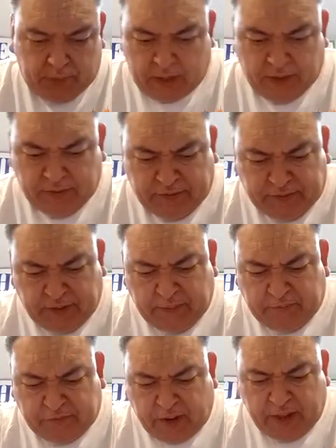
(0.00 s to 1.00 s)
it's the
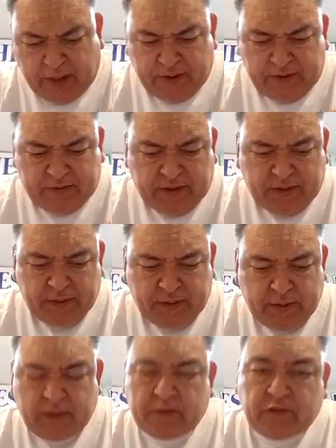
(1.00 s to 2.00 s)
same strategy.
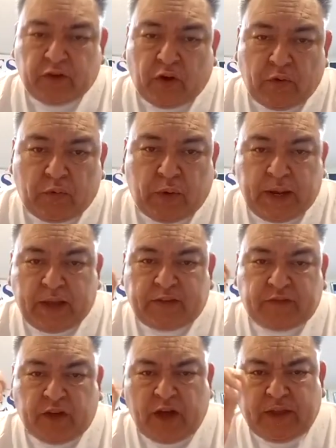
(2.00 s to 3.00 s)
So when I
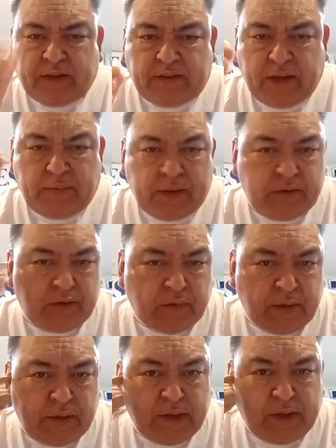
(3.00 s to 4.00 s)
saw the demon
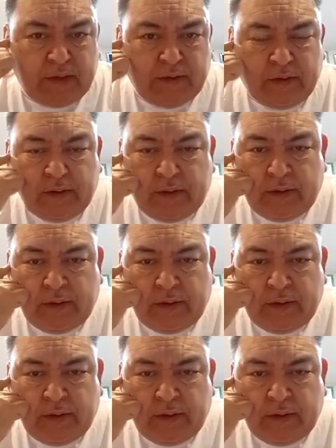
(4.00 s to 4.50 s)
doing this,